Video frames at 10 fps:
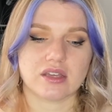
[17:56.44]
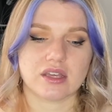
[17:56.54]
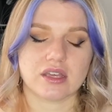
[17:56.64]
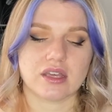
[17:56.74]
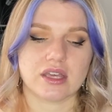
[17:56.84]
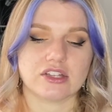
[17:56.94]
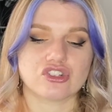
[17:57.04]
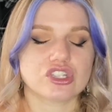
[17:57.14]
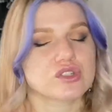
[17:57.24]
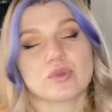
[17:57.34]
it's
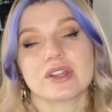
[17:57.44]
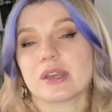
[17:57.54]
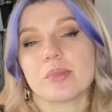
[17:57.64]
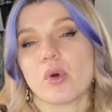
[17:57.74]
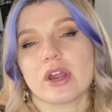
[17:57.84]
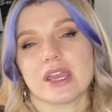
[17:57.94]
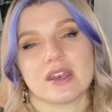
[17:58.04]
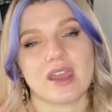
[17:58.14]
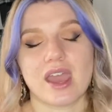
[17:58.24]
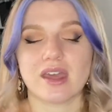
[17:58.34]
just really important.
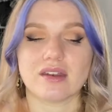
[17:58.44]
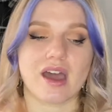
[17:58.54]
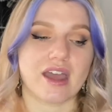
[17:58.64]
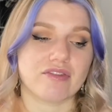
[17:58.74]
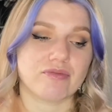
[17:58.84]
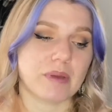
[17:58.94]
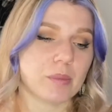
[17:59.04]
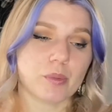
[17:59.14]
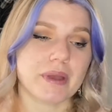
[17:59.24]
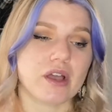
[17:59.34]
And if people
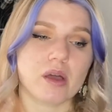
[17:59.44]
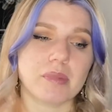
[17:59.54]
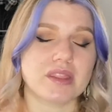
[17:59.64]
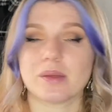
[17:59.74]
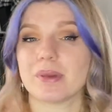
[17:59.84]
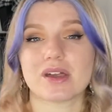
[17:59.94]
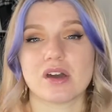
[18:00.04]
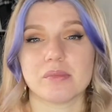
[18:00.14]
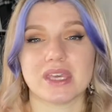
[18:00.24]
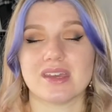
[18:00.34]
pick on me, they pick on
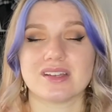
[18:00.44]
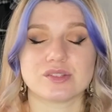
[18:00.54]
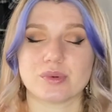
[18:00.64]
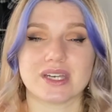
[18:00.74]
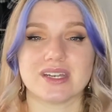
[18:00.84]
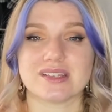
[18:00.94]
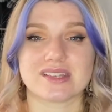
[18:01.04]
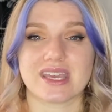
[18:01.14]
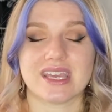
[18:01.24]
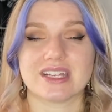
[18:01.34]
me. It is what it is. I
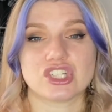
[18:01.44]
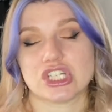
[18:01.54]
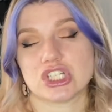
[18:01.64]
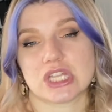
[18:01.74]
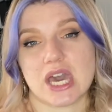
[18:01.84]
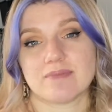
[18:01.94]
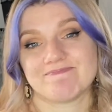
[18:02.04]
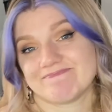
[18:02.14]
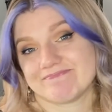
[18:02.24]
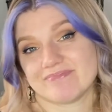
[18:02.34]
can't change that,
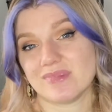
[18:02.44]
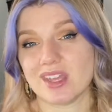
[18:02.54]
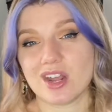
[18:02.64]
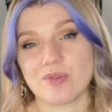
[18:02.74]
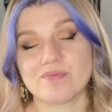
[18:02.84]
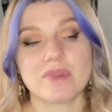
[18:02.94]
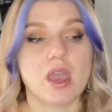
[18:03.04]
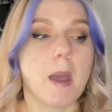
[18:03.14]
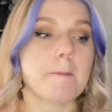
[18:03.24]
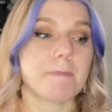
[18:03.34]
you know?
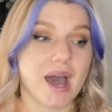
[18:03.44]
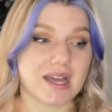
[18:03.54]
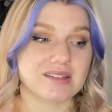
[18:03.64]
But